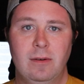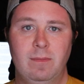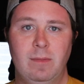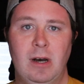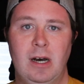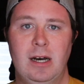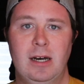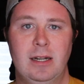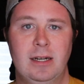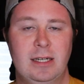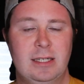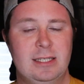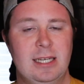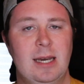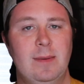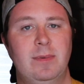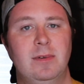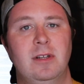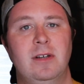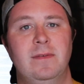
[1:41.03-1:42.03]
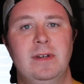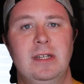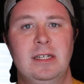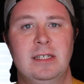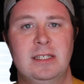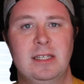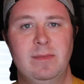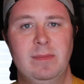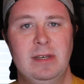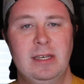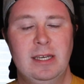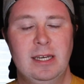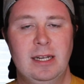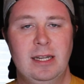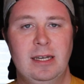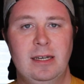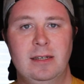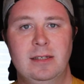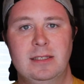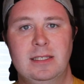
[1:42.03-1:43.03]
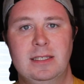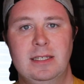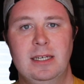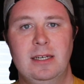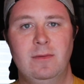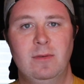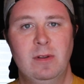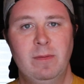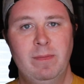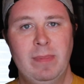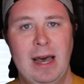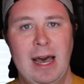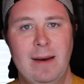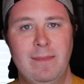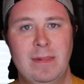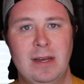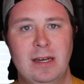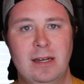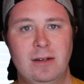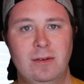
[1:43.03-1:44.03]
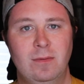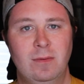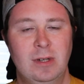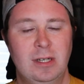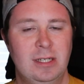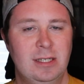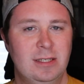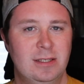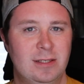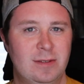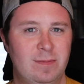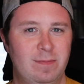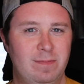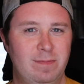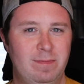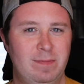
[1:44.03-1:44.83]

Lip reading: An example of it is the beginning scene with Batman when he's